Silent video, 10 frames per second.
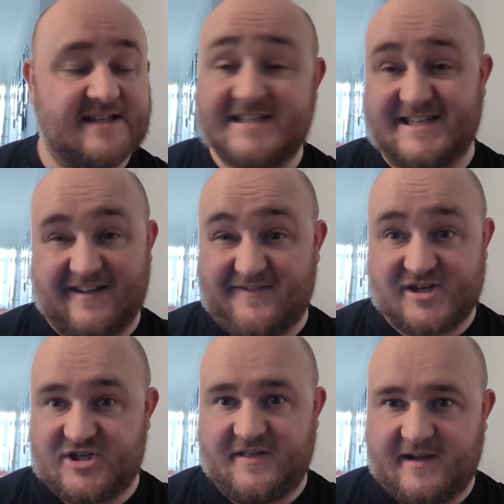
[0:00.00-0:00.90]
This isn't a
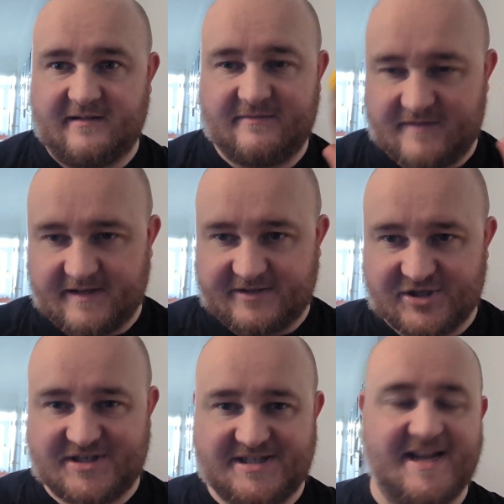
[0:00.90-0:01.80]
fishy thing,
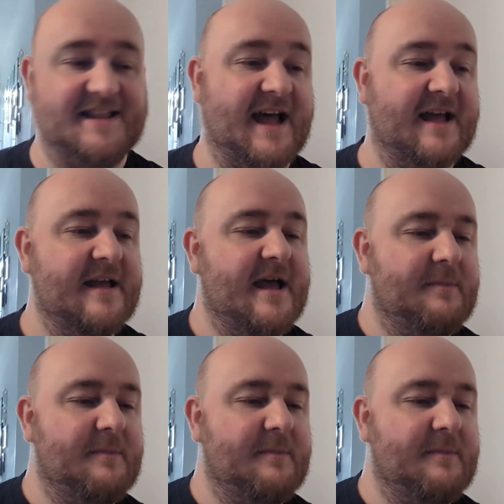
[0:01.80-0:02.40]
just saying that.